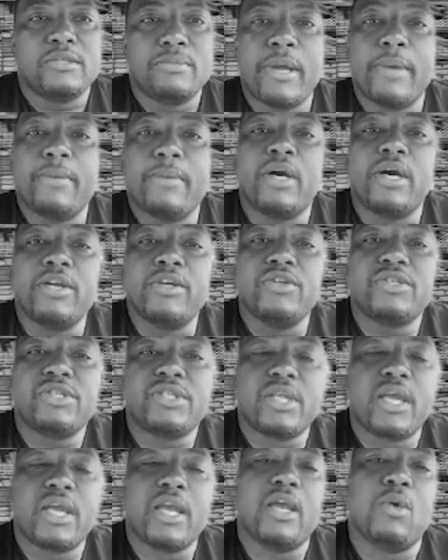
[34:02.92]
able to
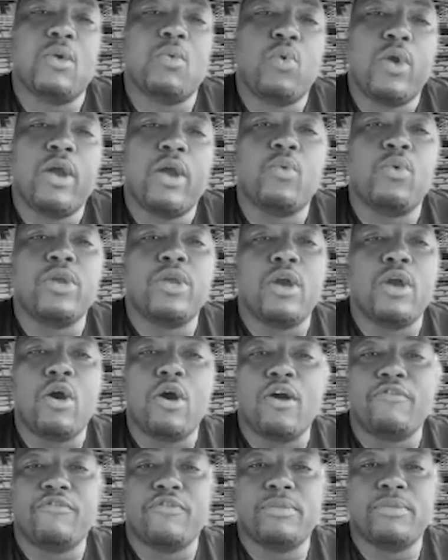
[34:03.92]
understand where we
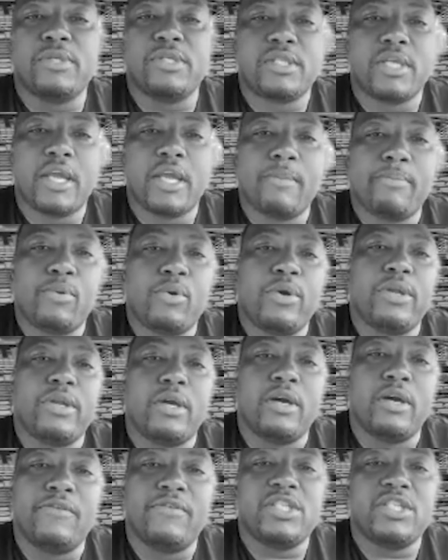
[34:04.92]
are from the standpoint
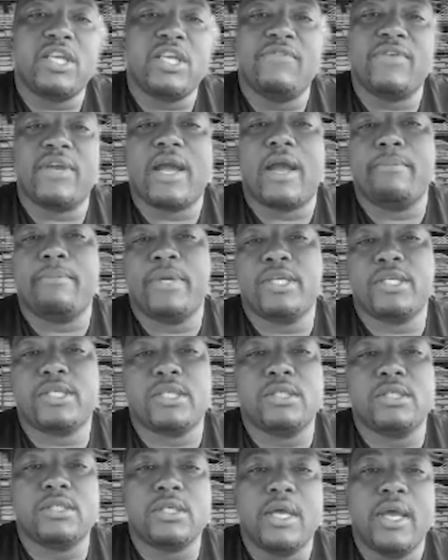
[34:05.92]
of achieving our
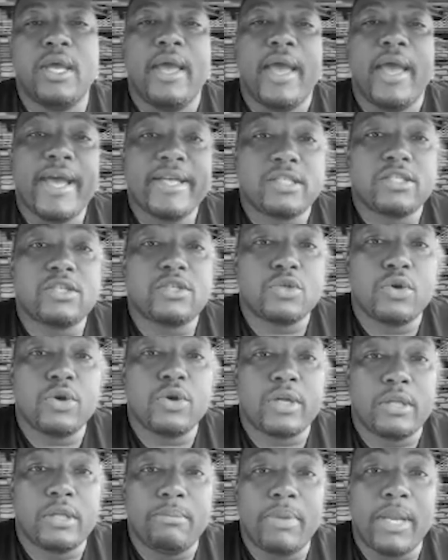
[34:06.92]
missions as
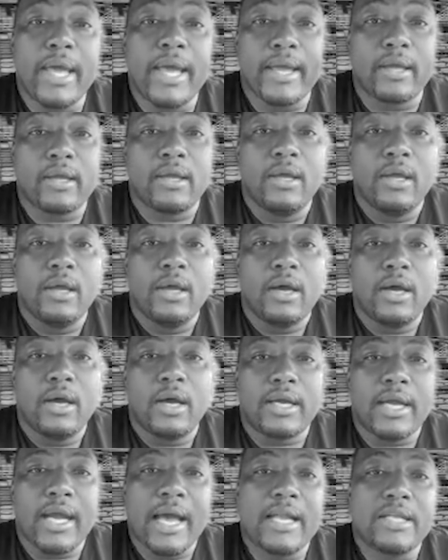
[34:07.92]
historically Black
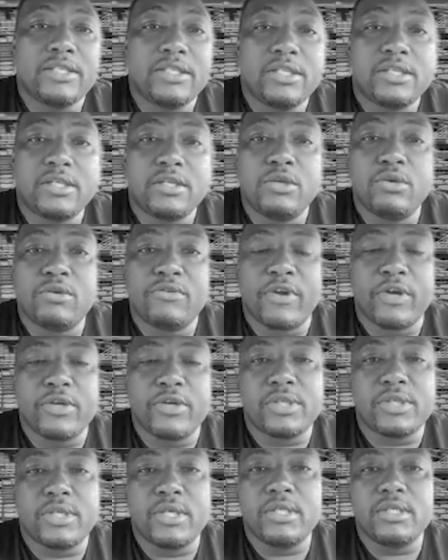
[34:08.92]
colleges and
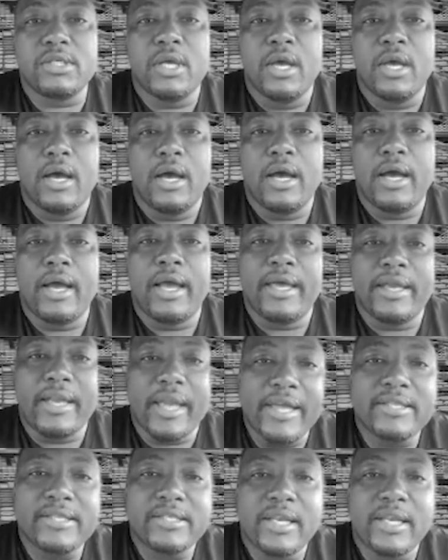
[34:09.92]
universities and
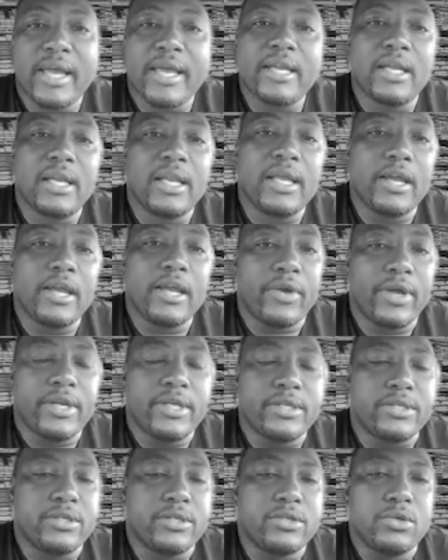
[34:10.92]
1880 land-grant
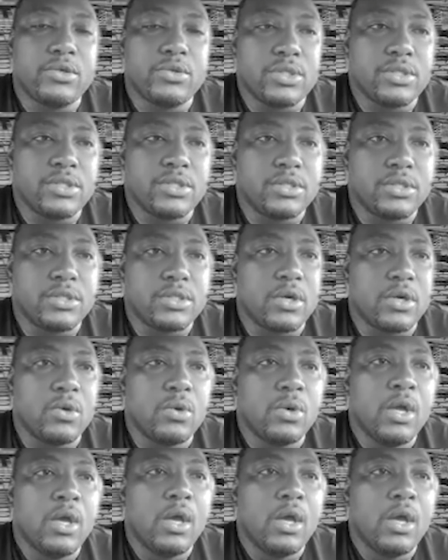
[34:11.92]
institutions. And so